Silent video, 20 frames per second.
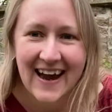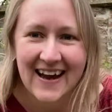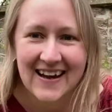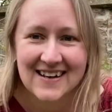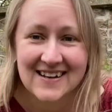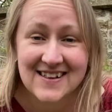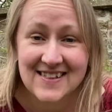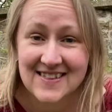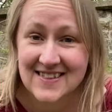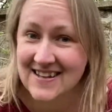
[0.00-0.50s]

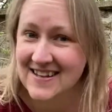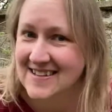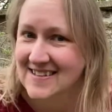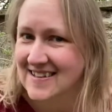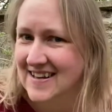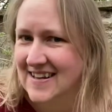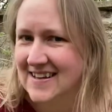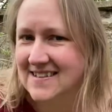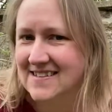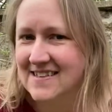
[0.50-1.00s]
and this
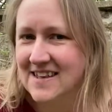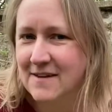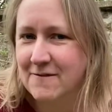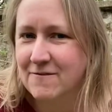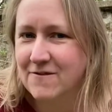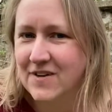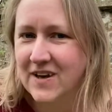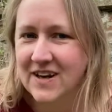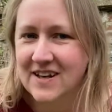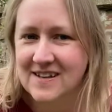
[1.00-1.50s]
is the
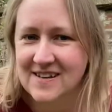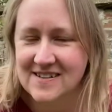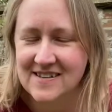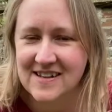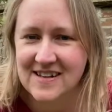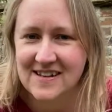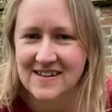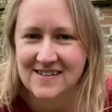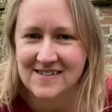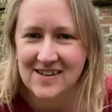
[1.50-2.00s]

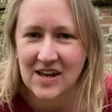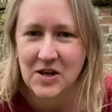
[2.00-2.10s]
Vertices